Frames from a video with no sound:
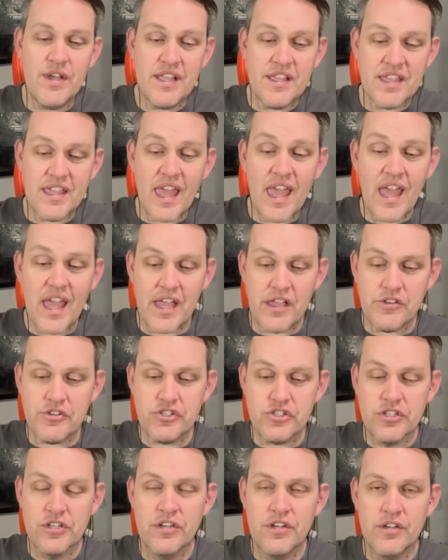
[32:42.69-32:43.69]

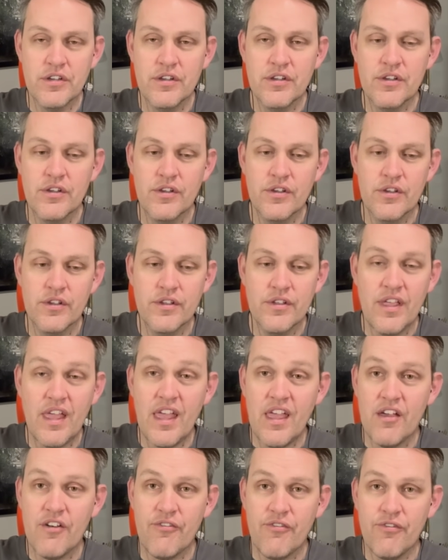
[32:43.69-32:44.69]
engage
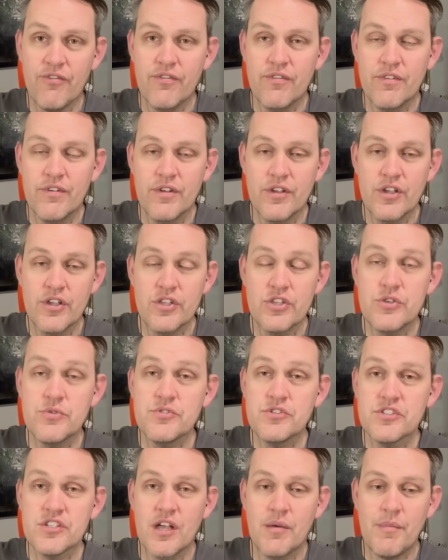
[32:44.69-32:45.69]
if you
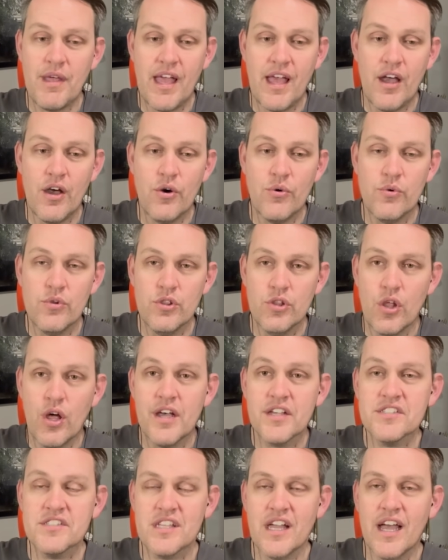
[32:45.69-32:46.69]
somehow
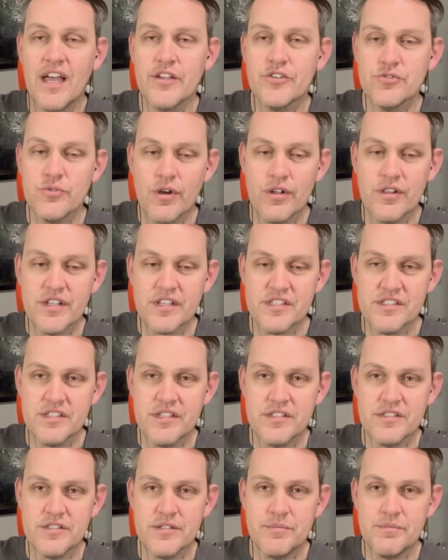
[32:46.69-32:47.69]
lost the hydraulic
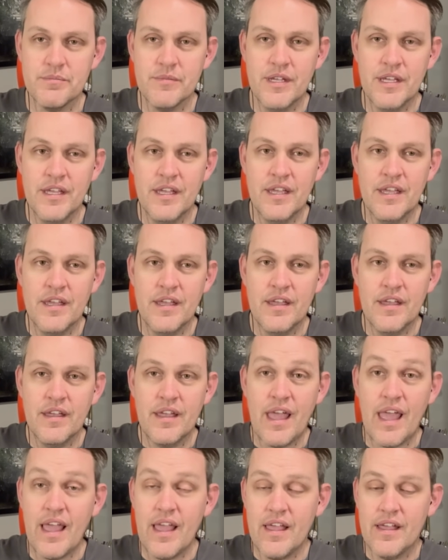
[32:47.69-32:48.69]
system
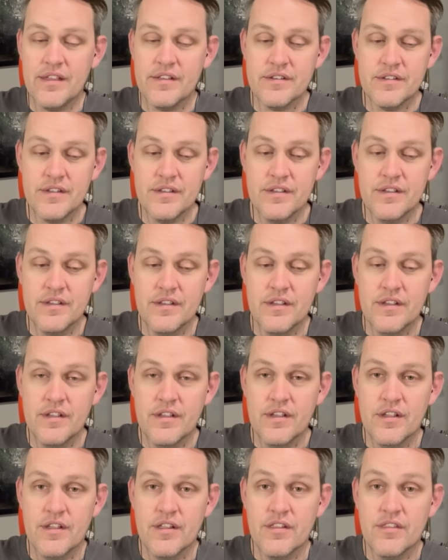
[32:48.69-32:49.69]
and
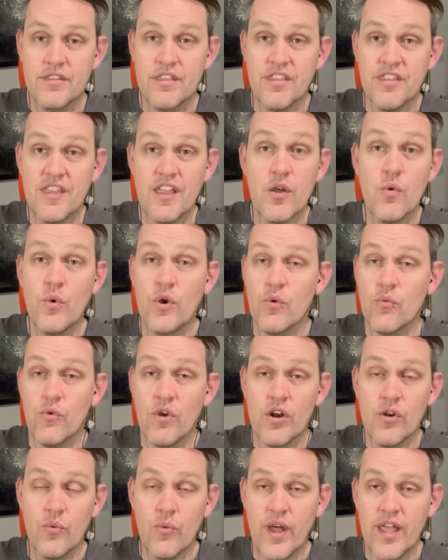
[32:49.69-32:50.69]
the thing wouldn't
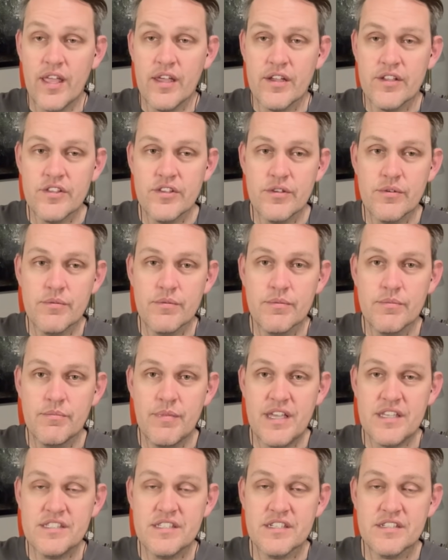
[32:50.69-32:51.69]
run away on you.
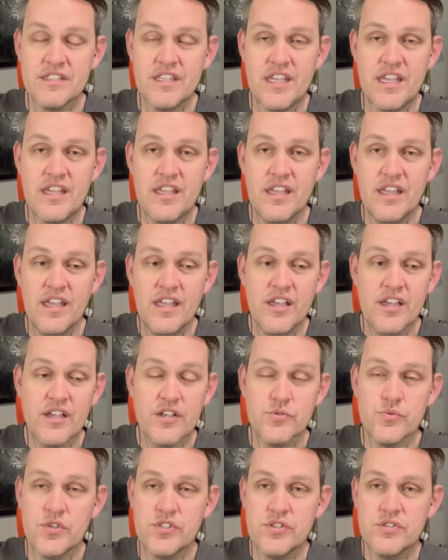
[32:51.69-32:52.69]
Basically,
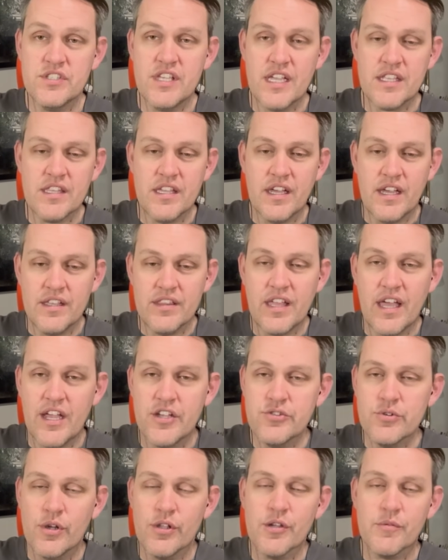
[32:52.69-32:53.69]
because once you take the, the
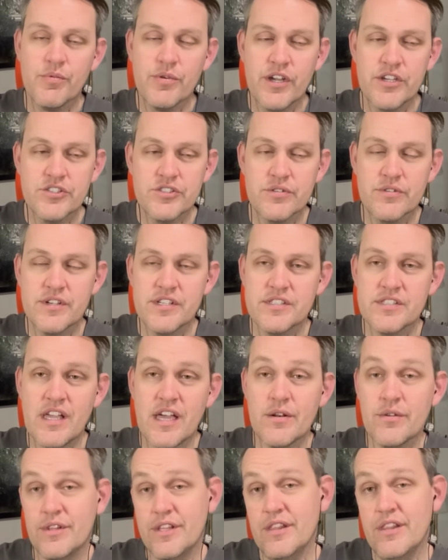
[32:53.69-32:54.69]
hydraulic pressure is
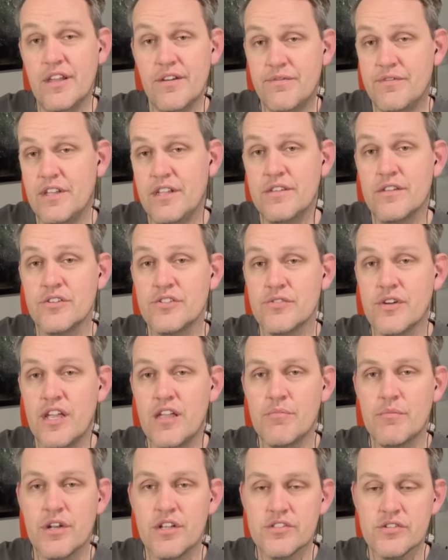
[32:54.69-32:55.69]
not only lifting the
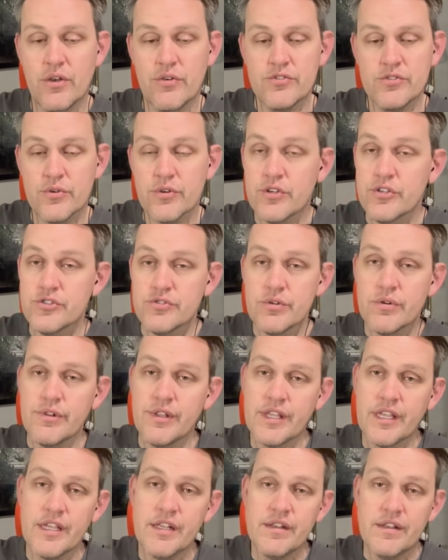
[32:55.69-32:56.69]
train, but it's also
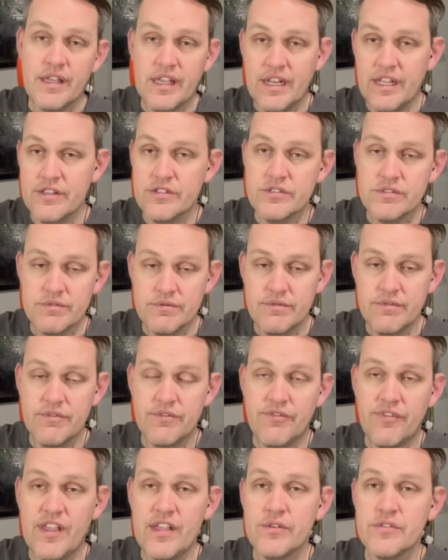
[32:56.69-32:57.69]
controlling it in its
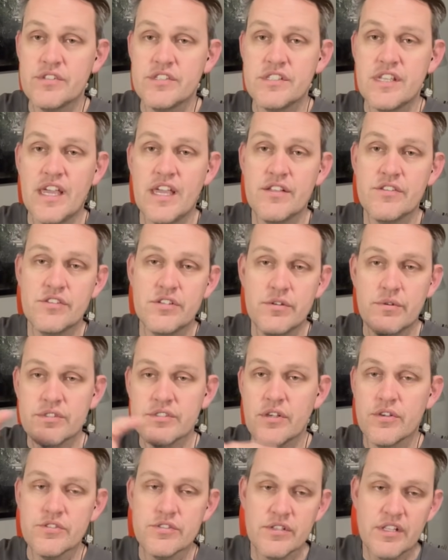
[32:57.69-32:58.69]
failed state too. It's
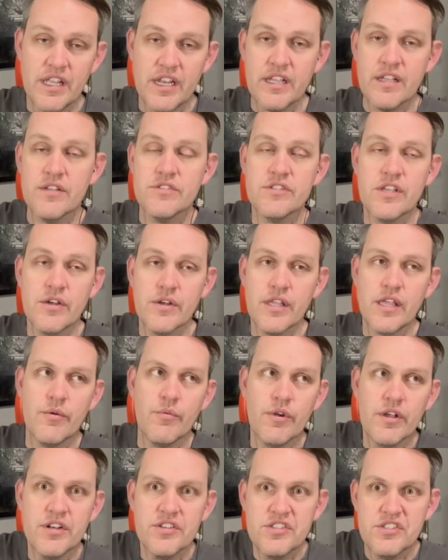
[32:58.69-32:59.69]
also letting us, okay,
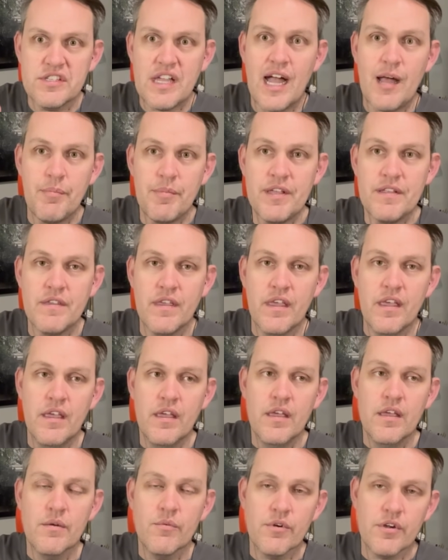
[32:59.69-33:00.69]
we're going to stop it
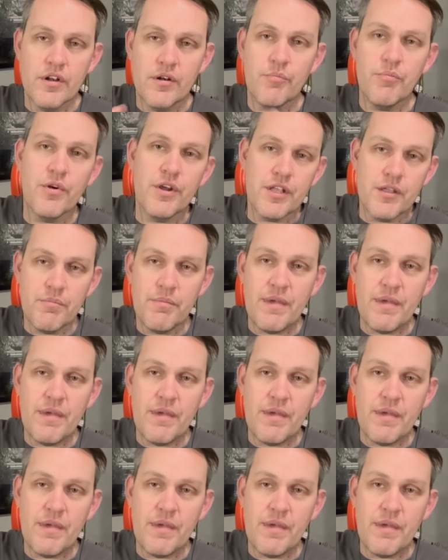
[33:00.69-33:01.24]
we're going to bring it